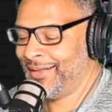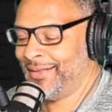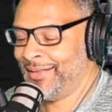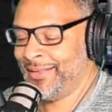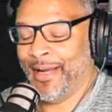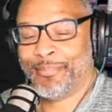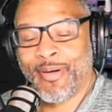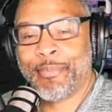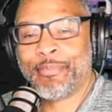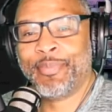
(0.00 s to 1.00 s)
Yeah,
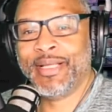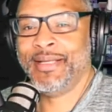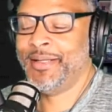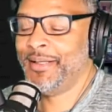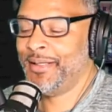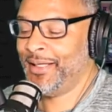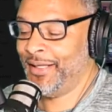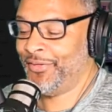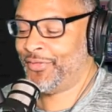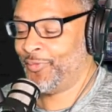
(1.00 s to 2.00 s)
probably
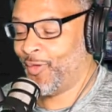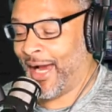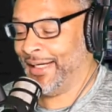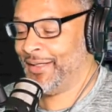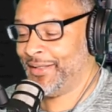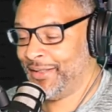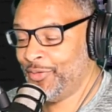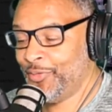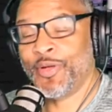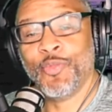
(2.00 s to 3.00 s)
is right.
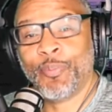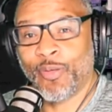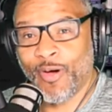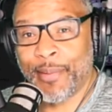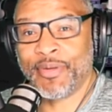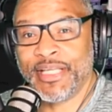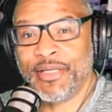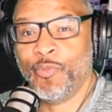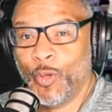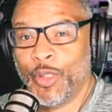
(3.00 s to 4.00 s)
You you probably
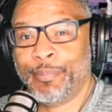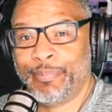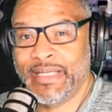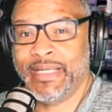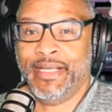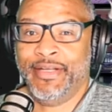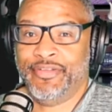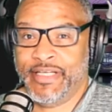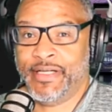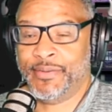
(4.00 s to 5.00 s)
would be in
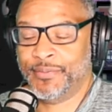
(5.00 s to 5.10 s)
jail.